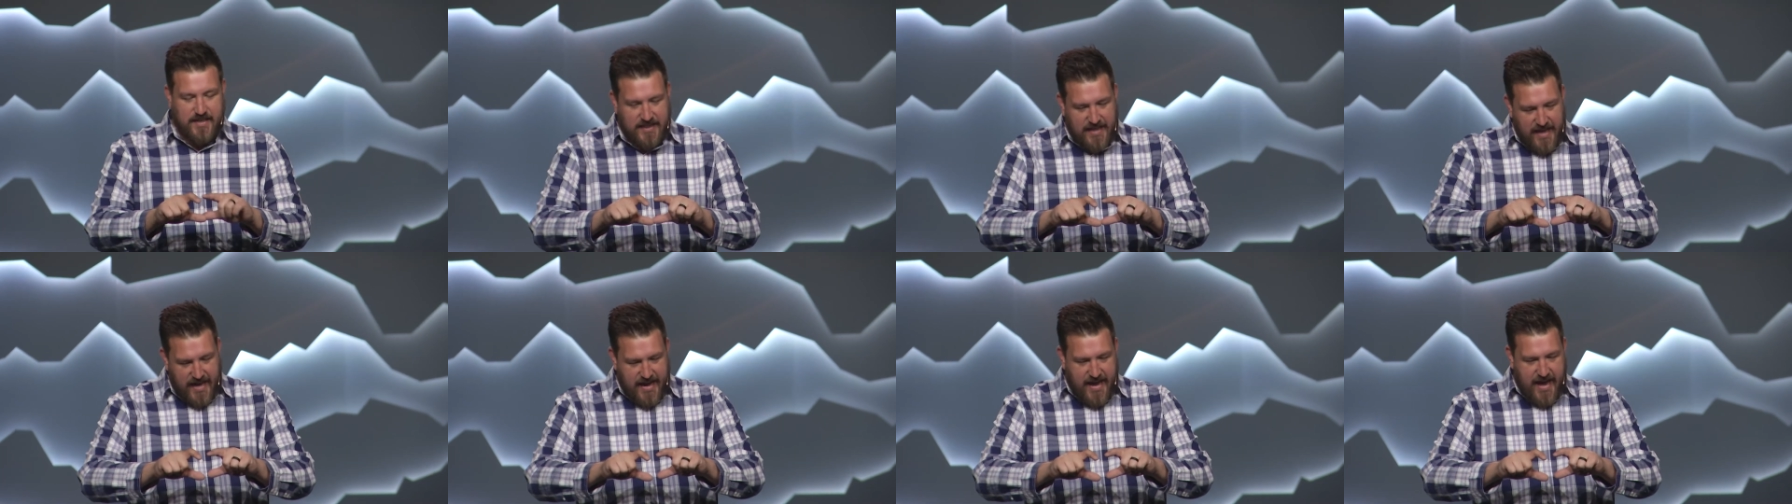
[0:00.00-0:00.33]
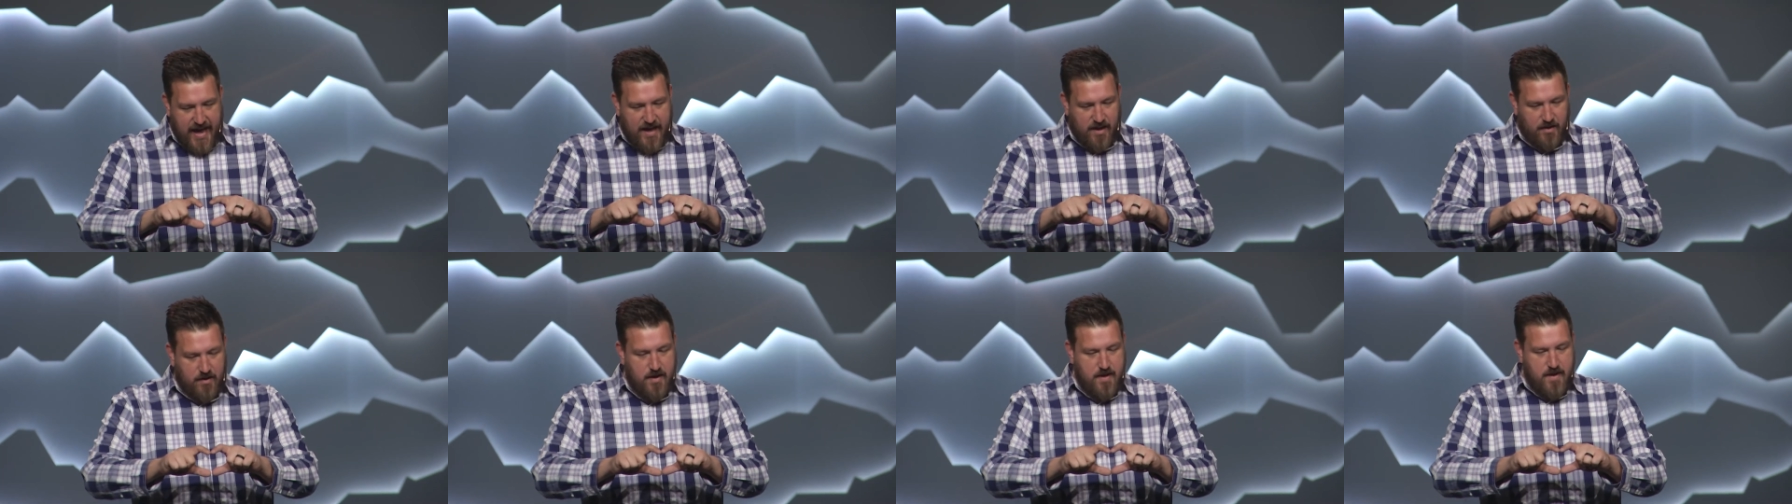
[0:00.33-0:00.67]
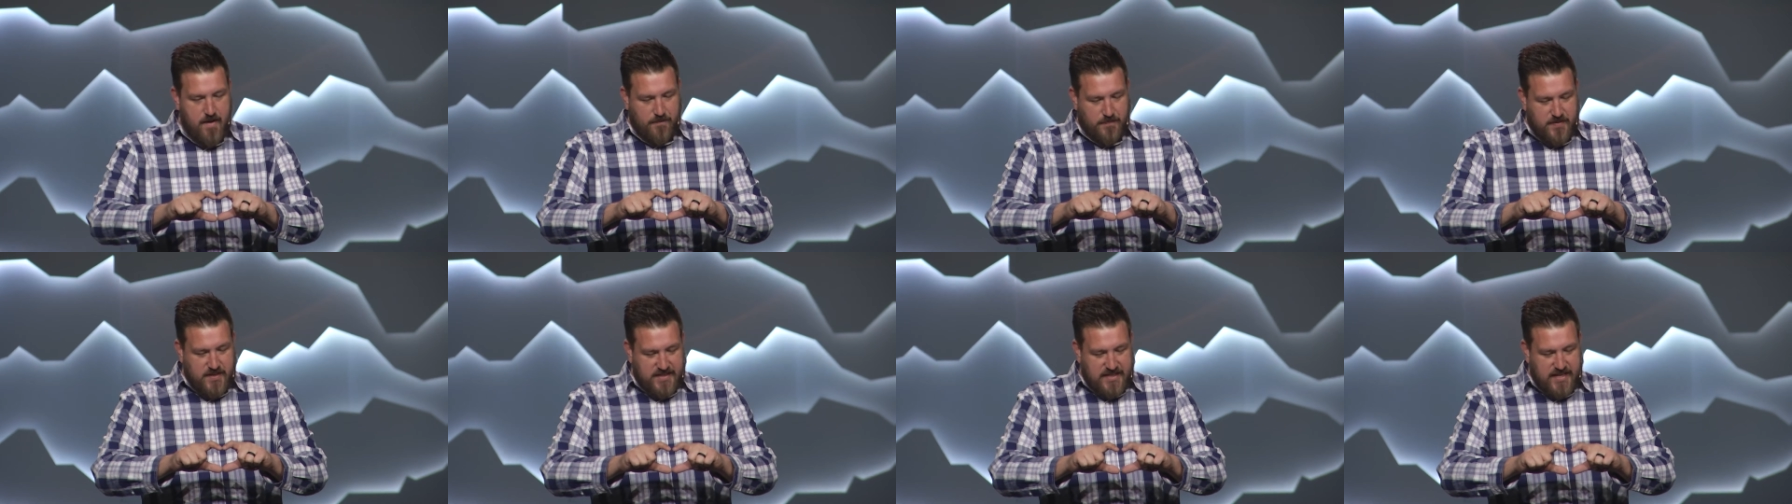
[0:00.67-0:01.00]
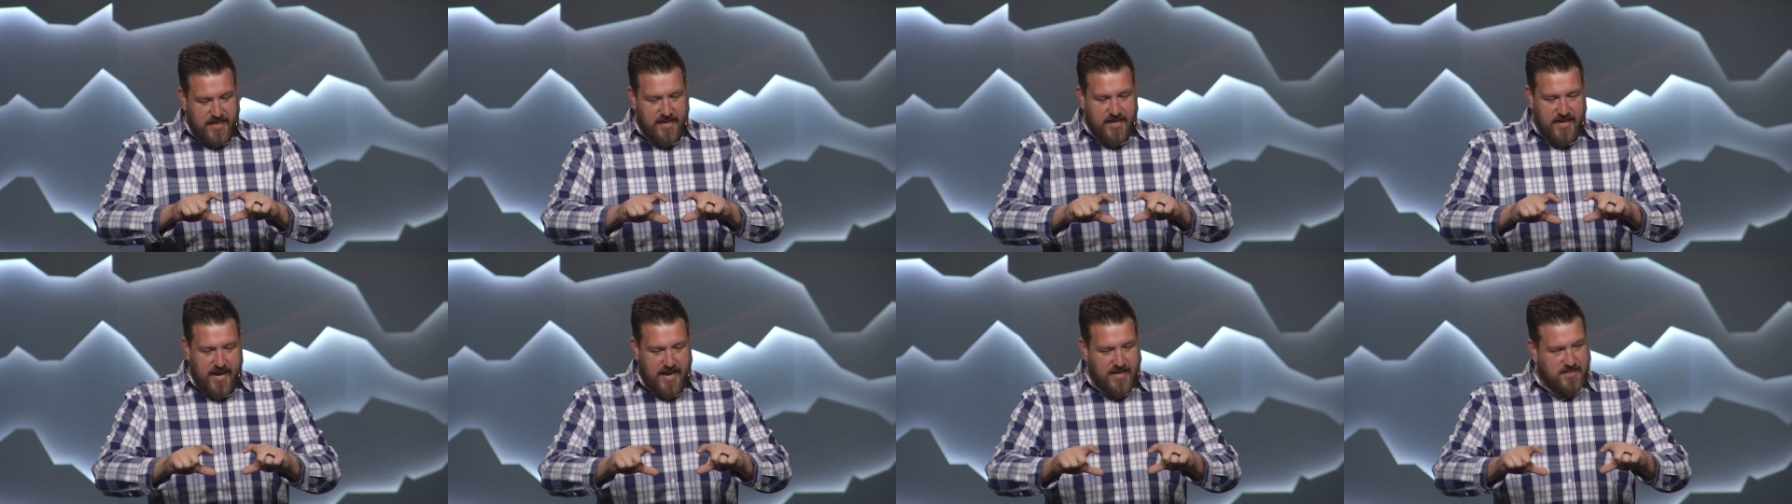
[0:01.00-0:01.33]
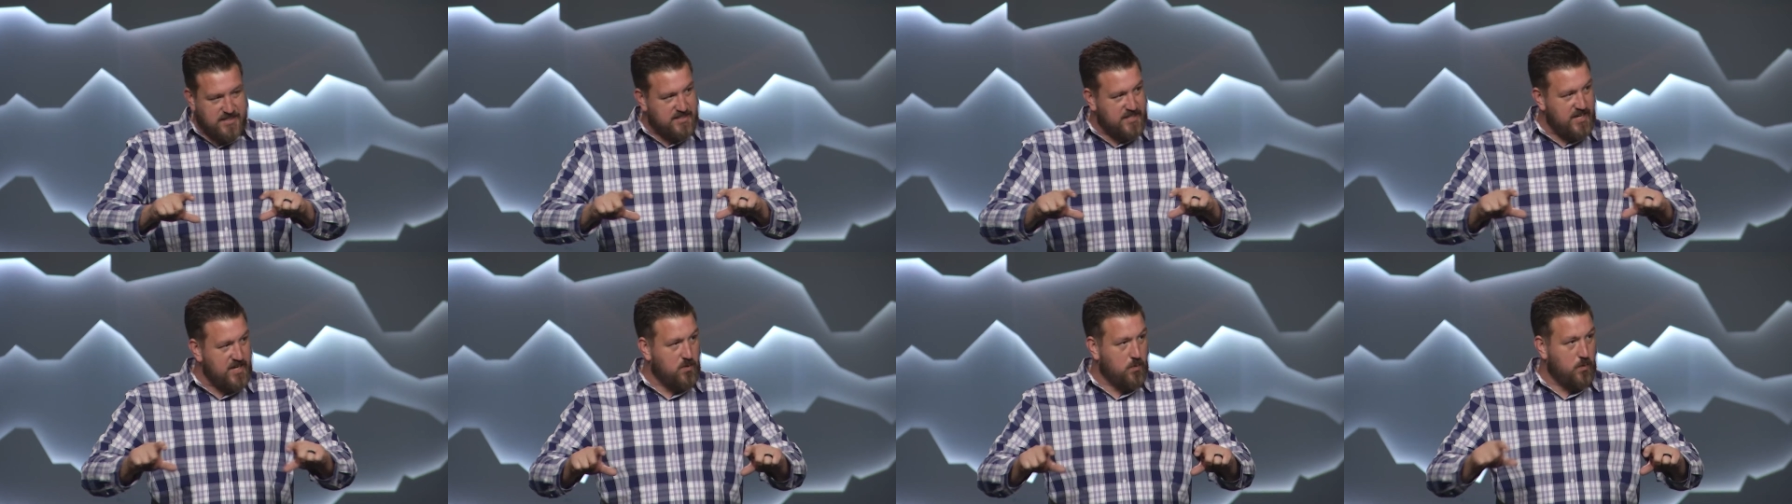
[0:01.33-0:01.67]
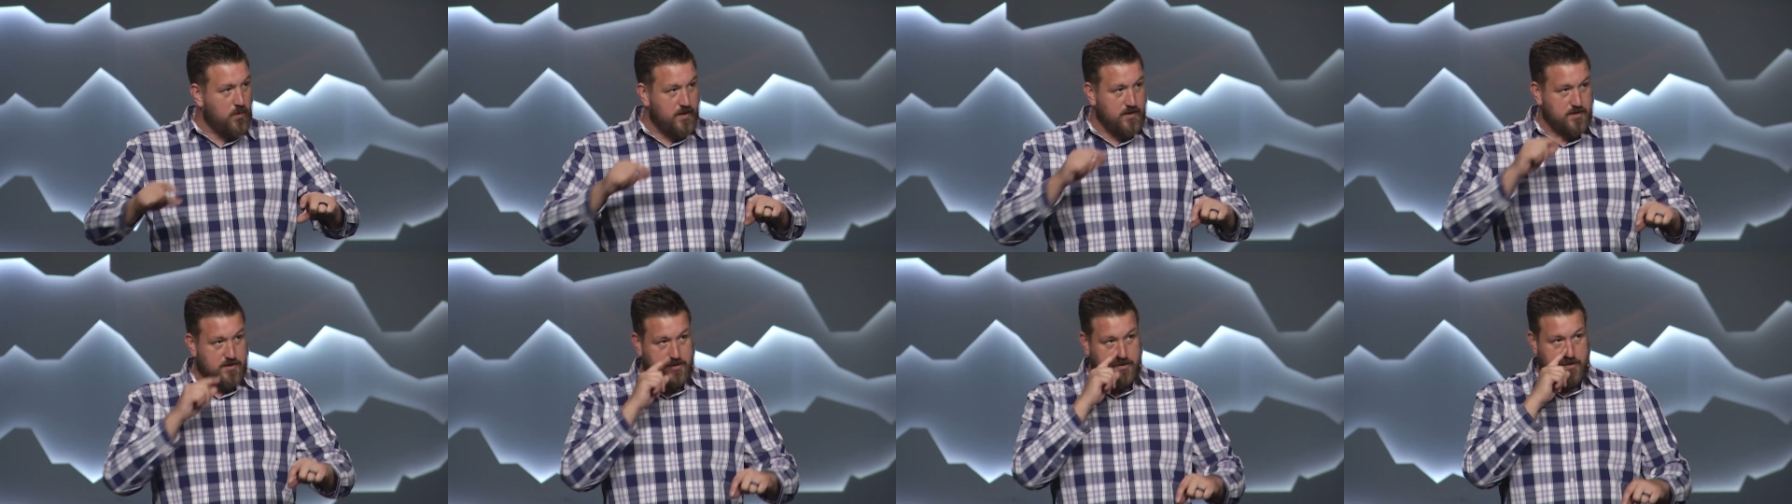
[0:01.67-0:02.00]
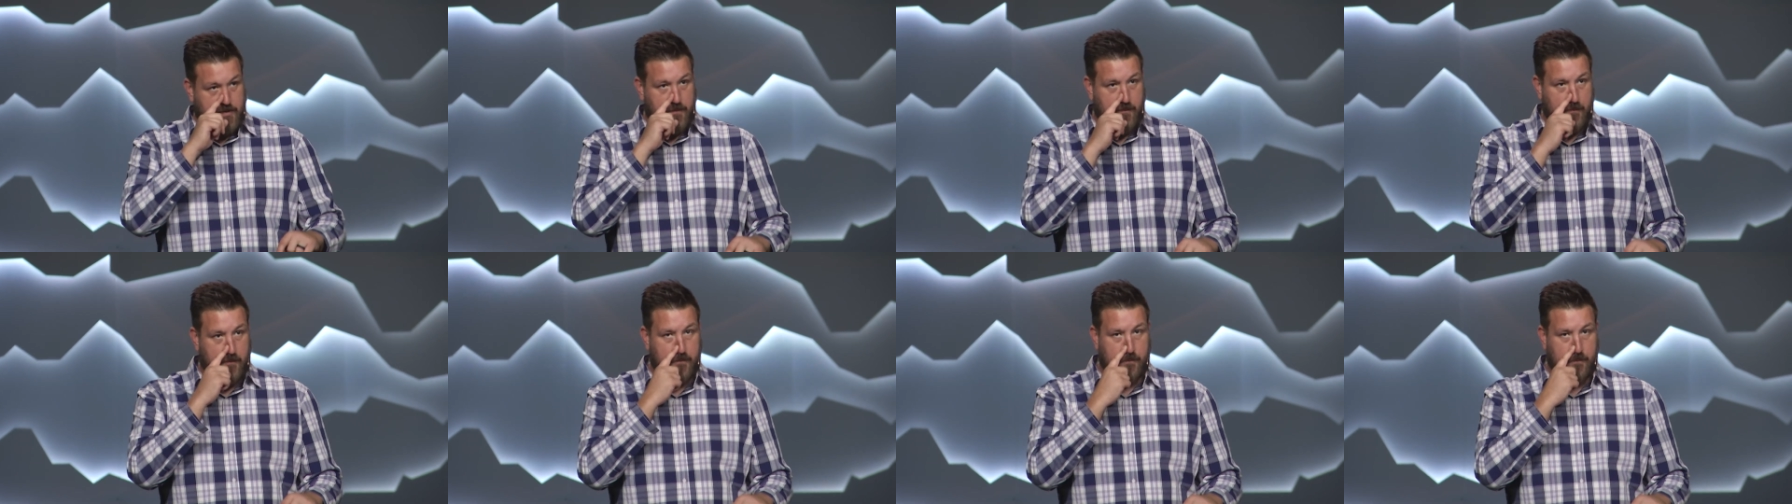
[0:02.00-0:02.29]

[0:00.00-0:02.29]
lay out the DNA sequence